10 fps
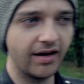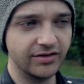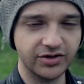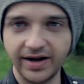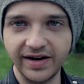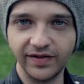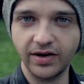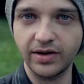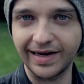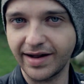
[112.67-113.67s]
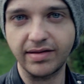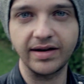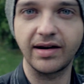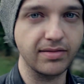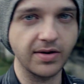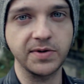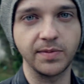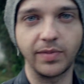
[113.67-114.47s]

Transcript: I'll try to leave a load of links in the description